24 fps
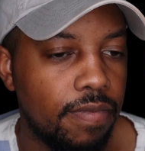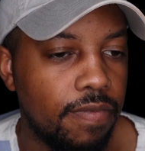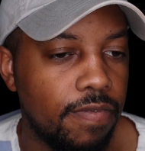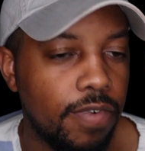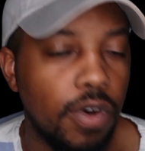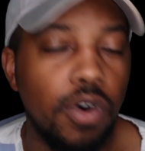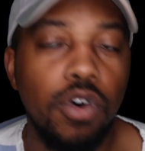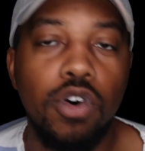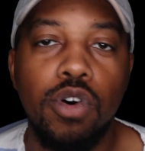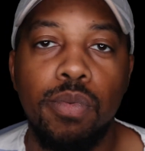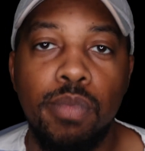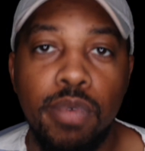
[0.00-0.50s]

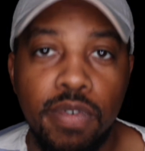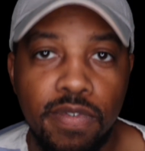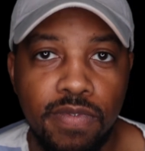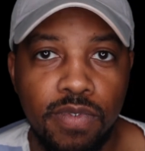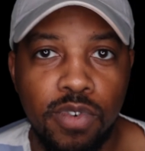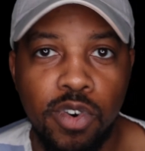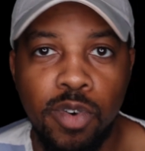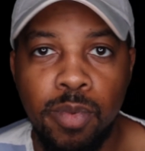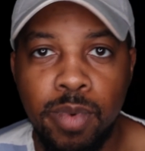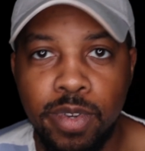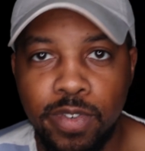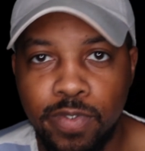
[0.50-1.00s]
vocal
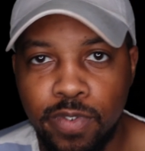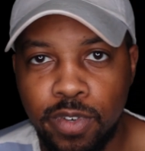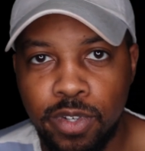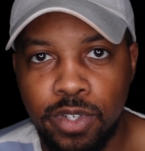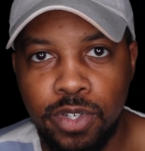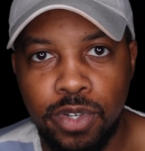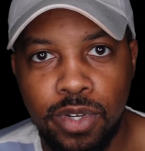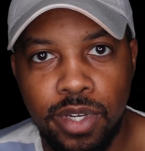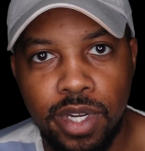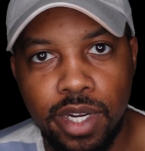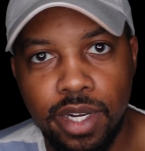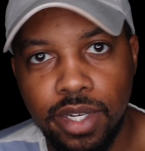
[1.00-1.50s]
performance for
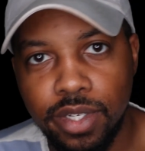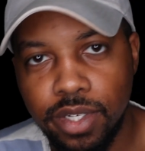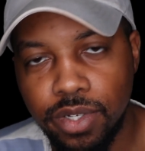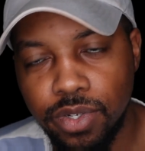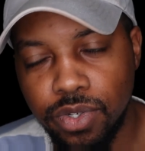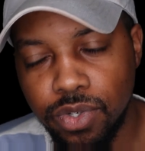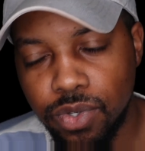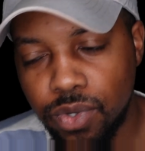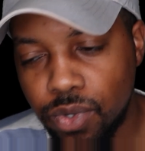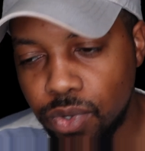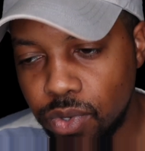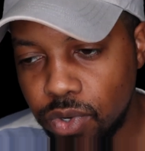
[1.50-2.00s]
2 years in
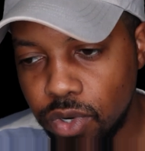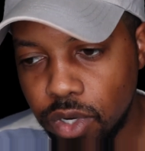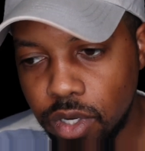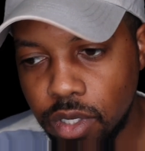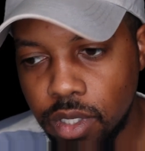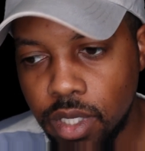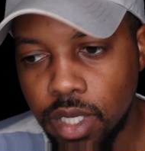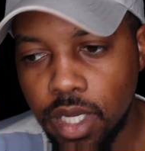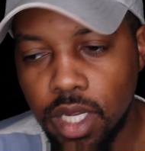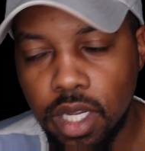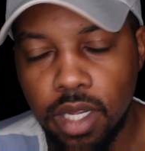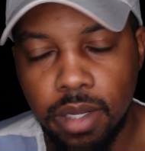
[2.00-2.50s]
school
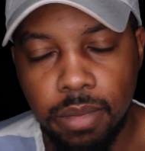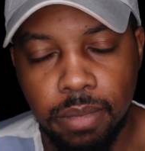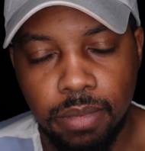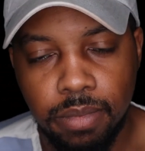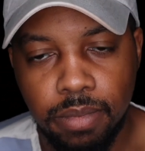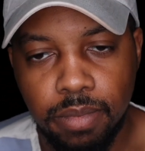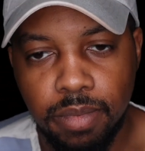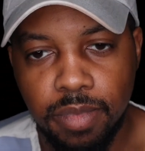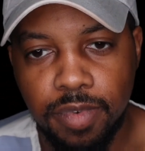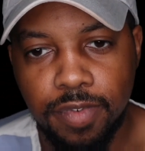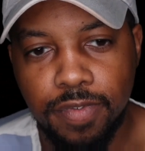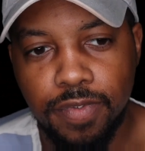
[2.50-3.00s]

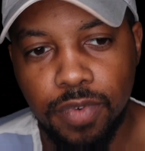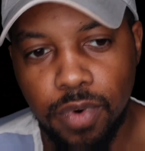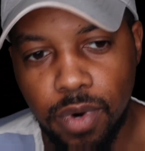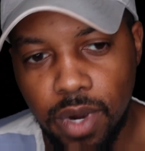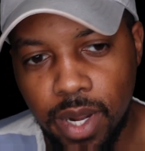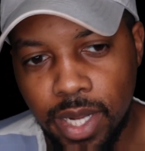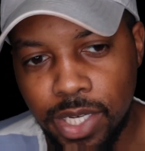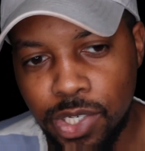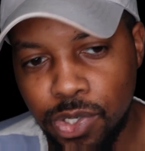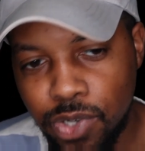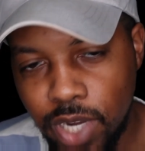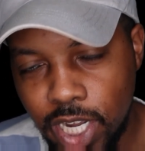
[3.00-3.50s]
before
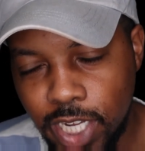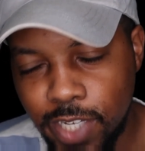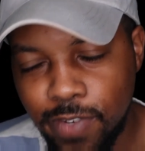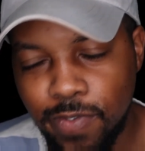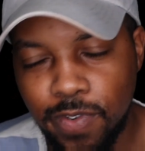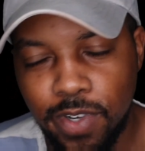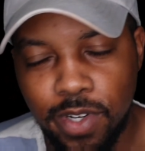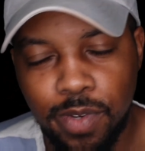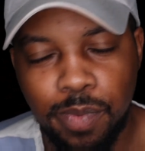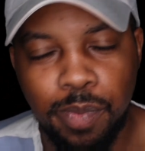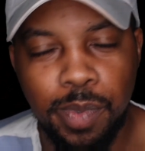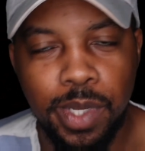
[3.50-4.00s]
I
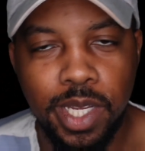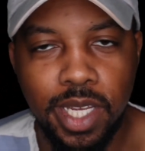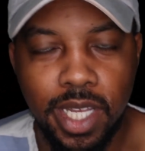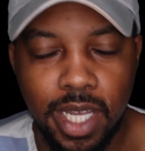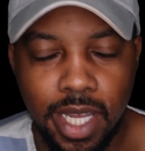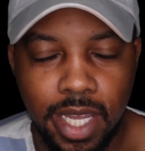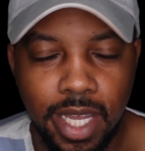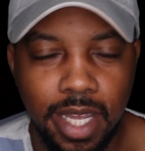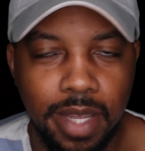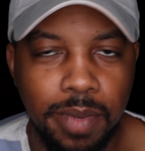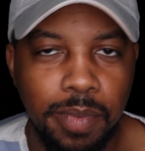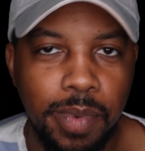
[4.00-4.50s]
transferred and
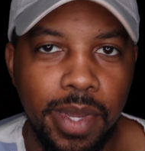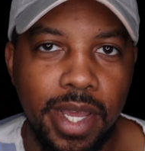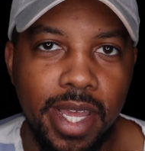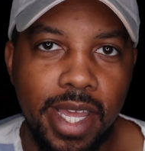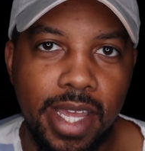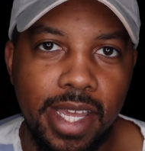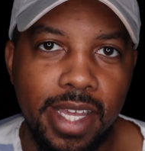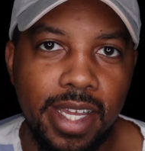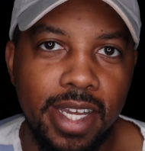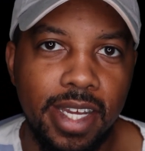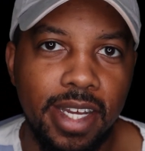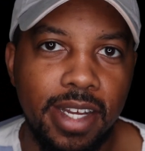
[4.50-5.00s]
became
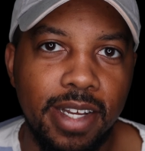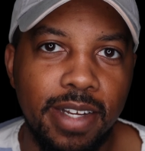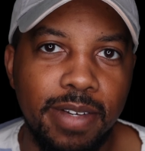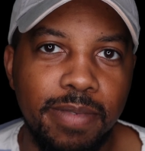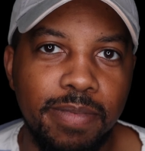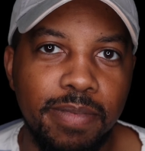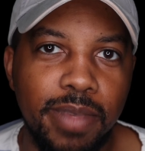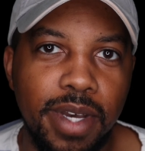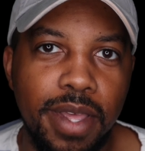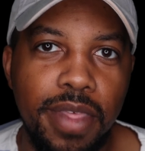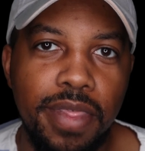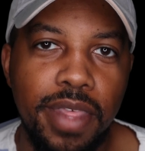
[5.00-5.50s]

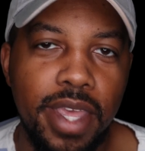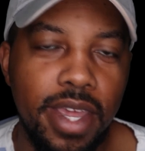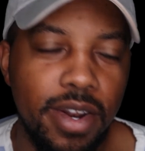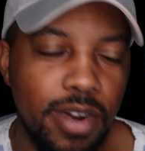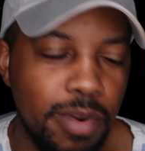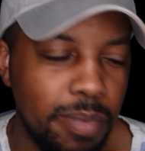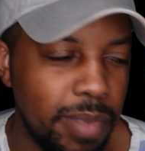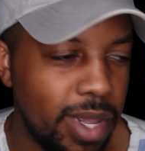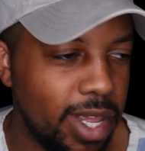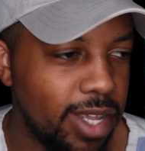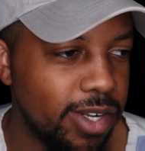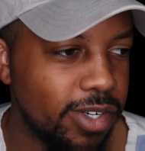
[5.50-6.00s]
a
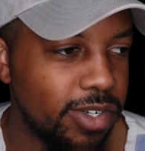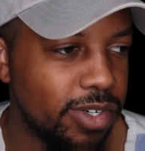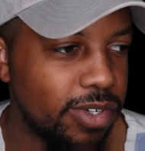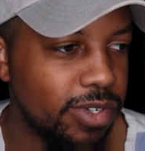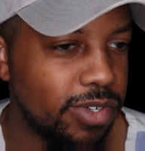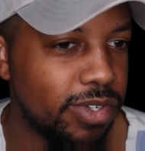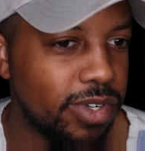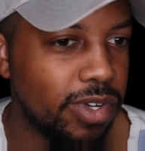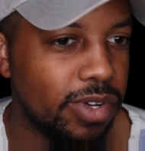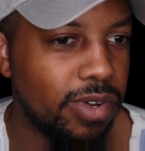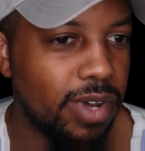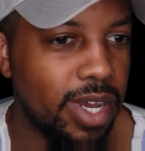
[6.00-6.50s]
theater major.
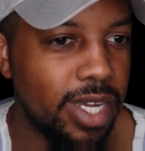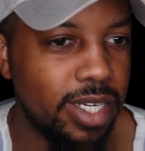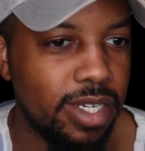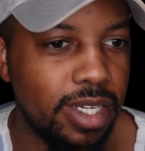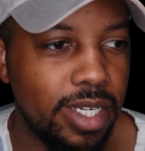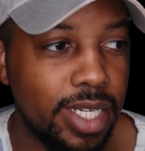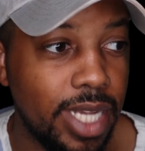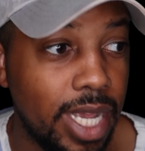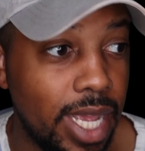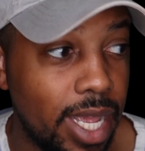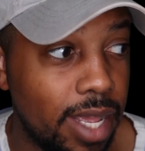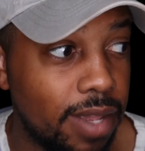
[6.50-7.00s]
So I
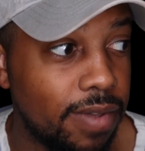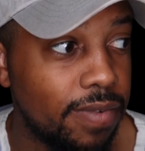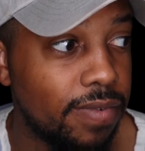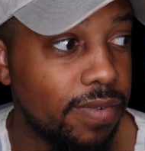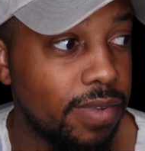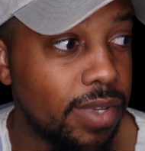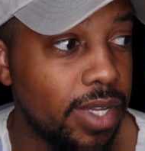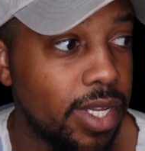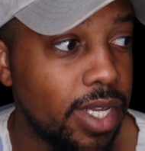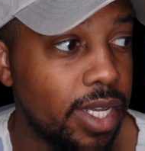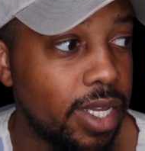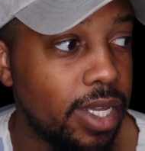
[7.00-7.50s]
just have
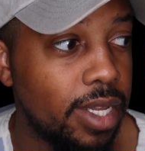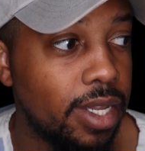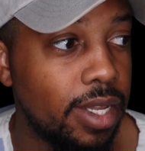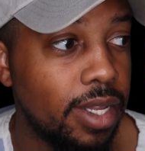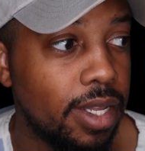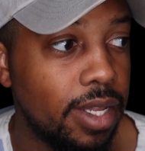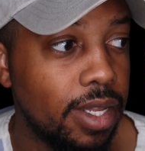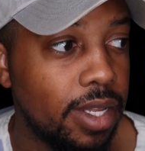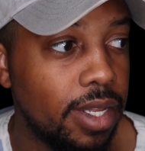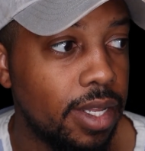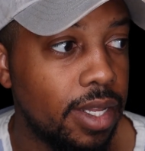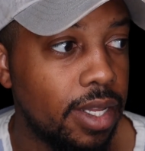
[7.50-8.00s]

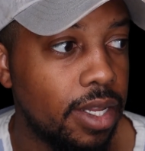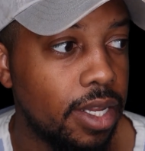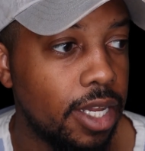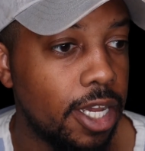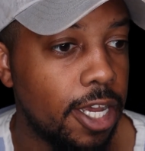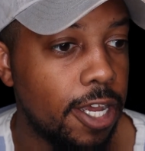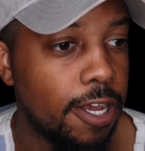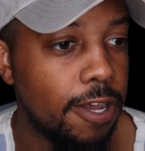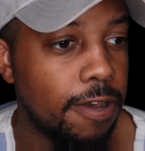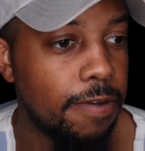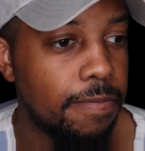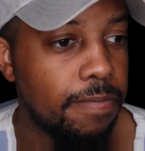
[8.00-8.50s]

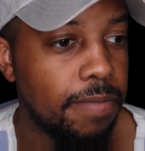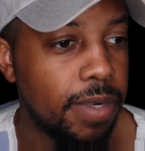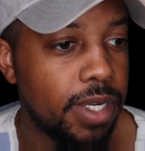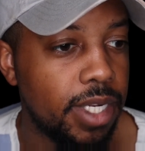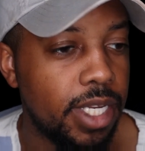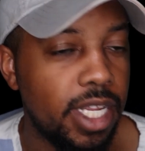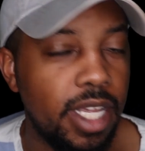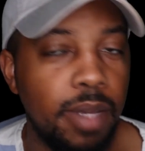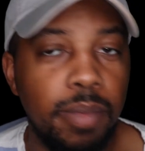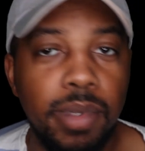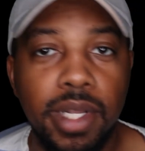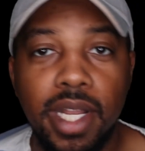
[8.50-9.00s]
a
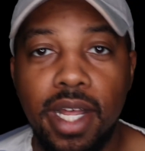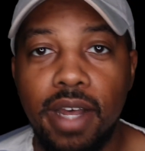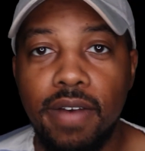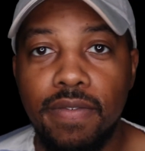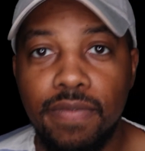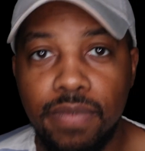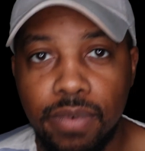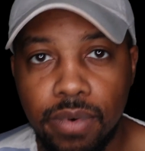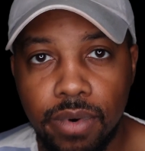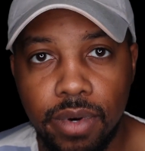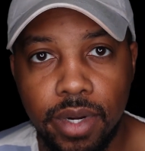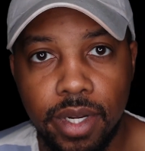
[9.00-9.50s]
deep love
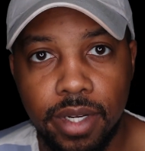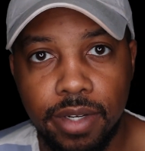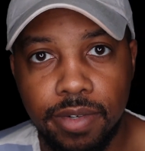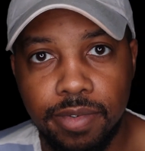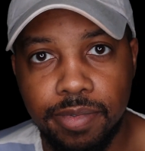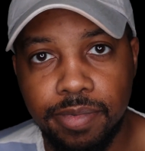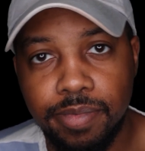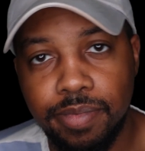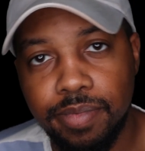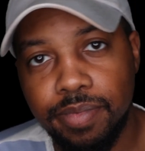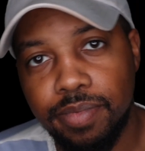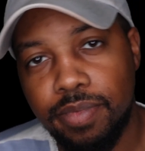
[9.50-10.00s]
for it.
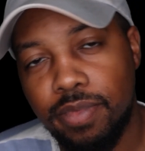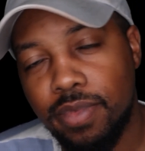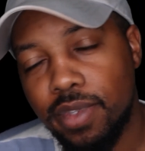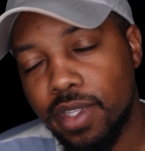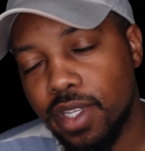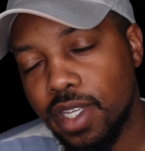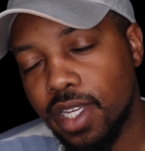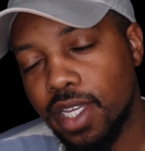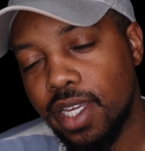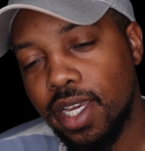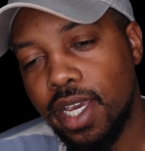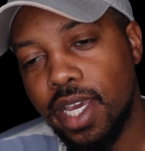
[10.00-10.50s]

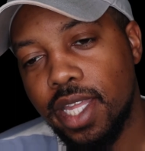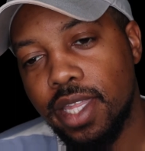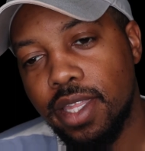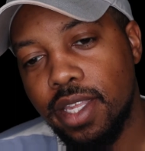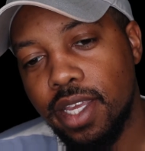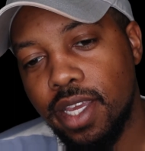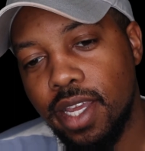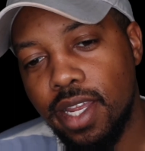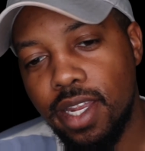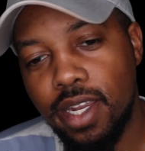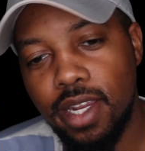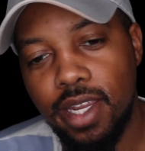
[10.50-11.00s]
And
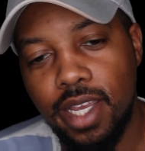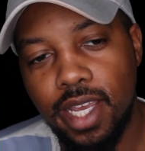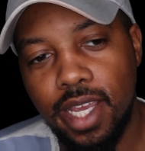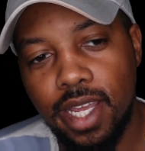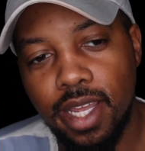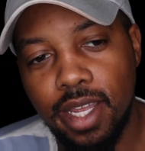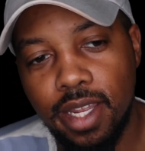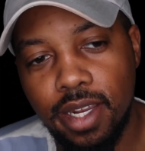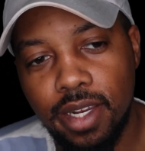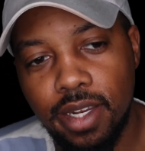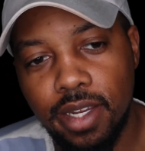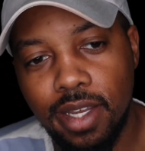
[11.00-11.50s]
then
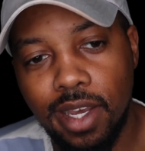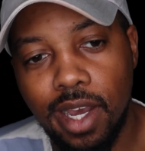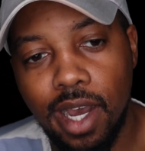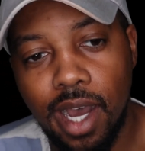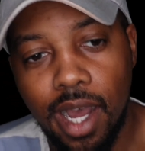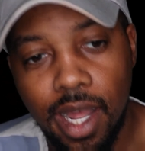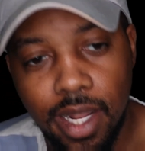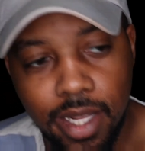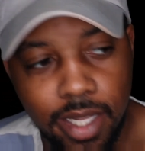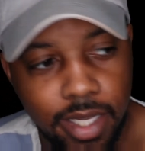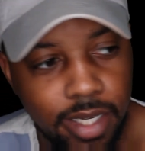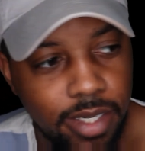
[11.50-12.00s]
in
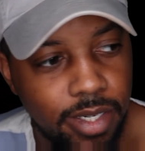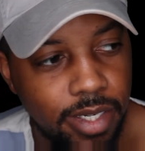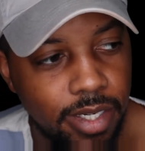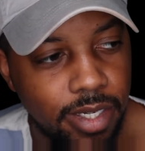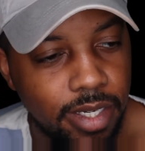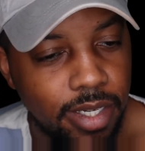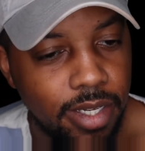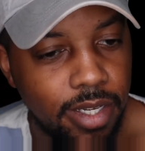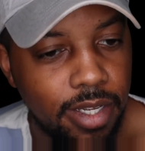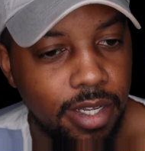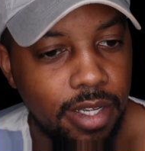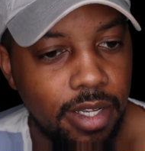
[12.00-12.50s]
college,
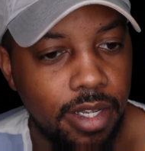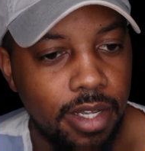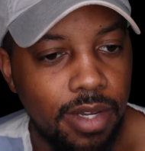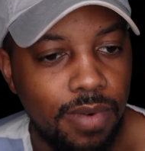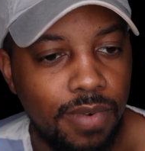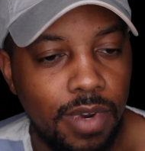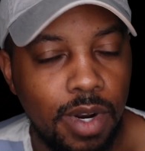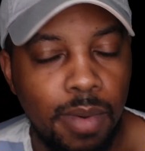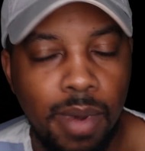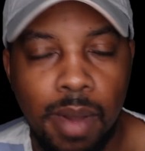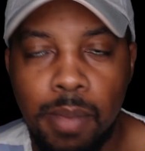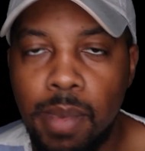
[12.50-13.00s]

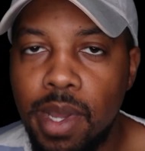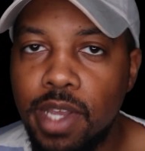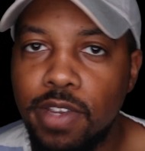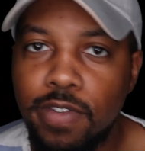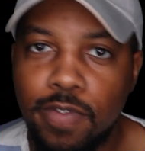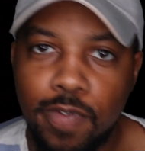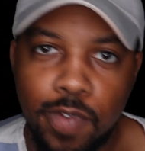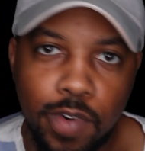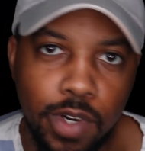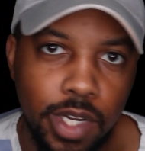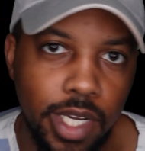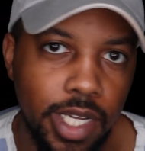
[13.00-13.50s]
one of my
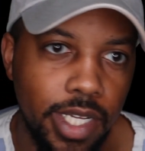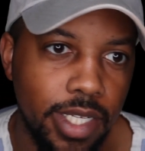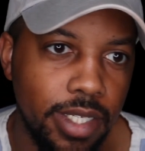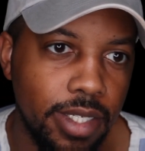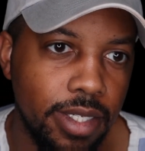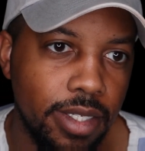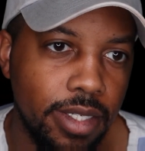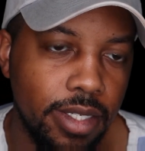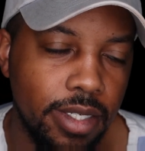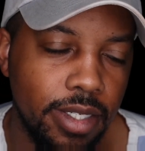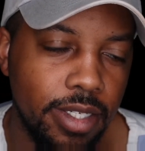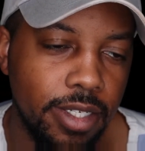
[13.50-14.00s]
best
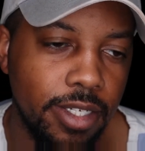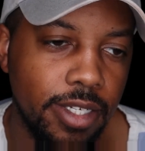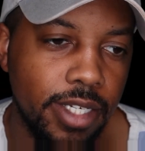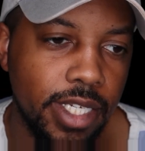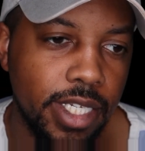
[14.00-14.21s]
friends,